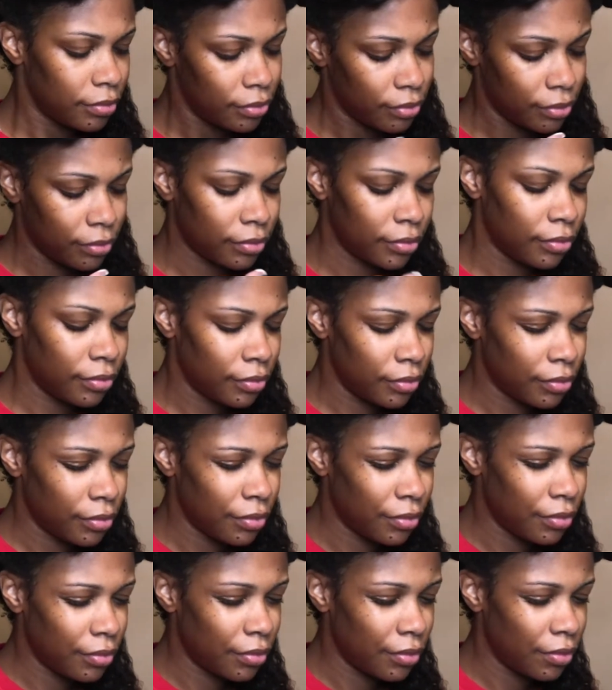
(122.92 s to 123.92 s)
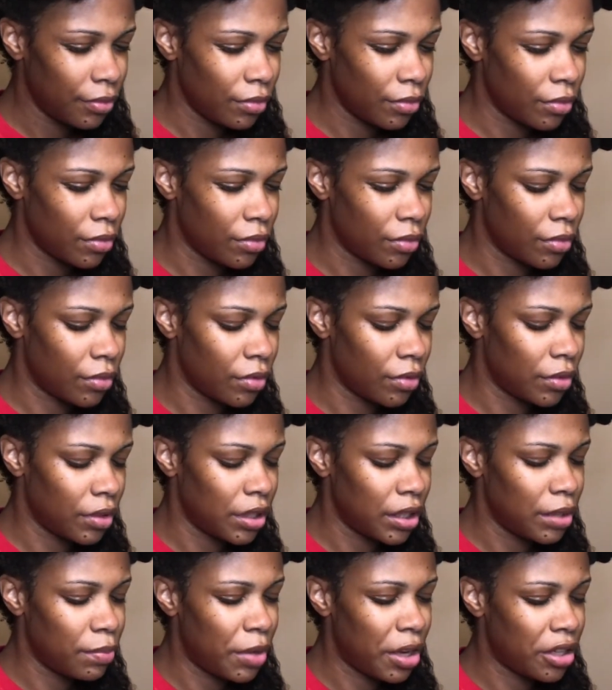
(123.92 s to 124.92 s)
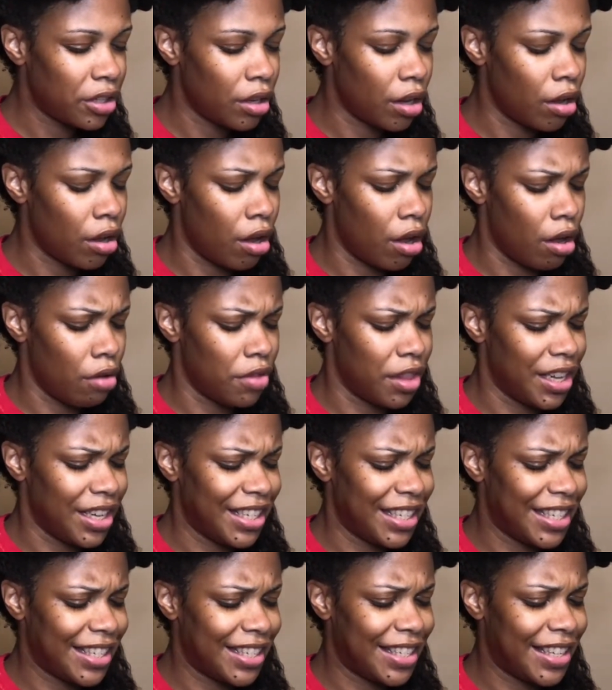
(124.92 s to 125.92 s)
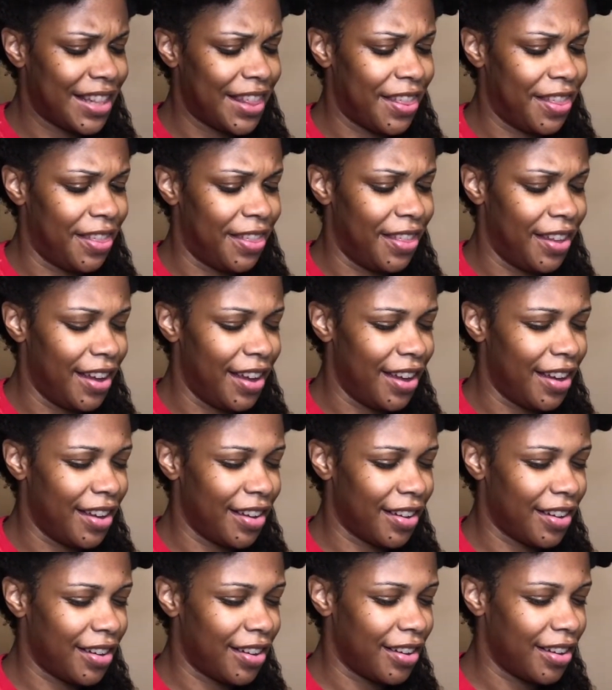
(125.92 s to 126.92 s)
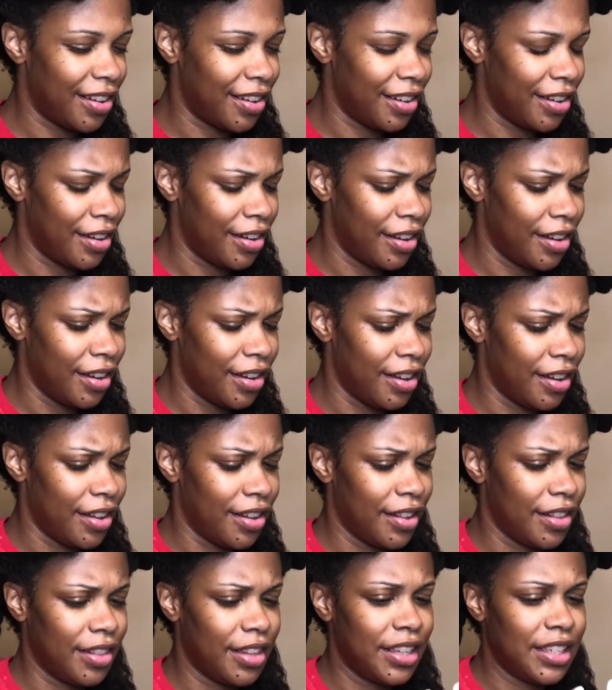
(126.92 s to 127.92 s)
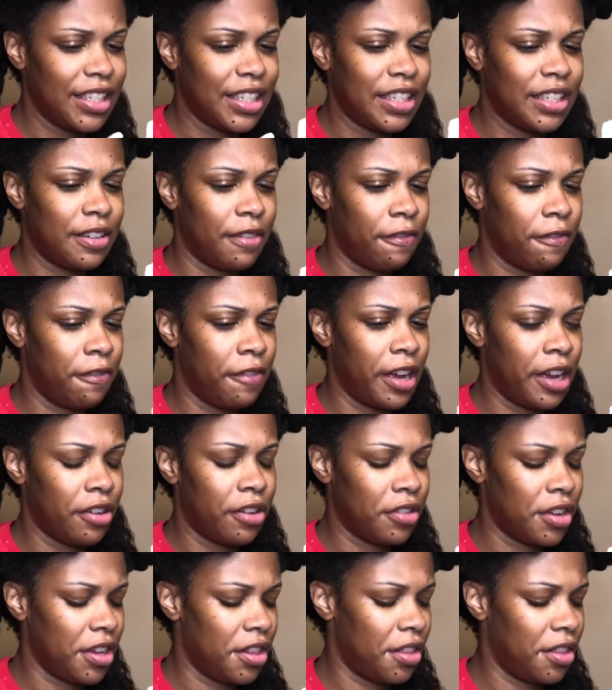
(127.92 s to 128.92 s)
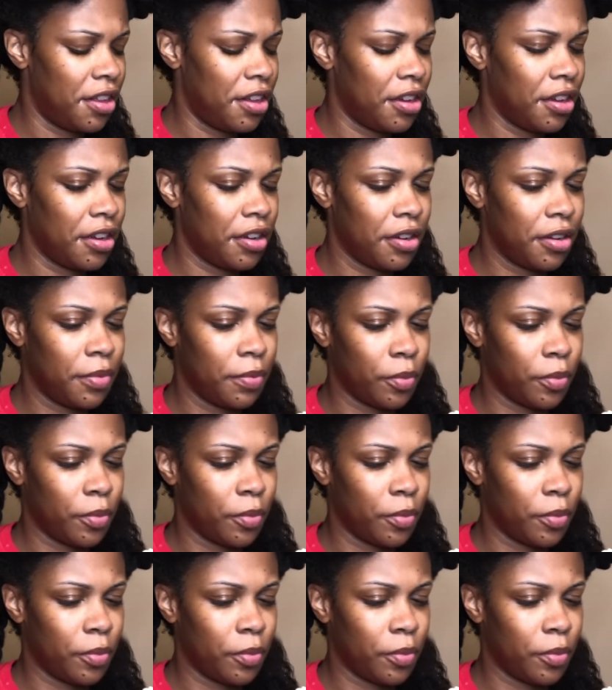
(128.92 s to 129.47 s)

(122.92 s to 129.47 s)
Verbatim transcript: Hmm. this smells, oh, this is thick. This is very thick.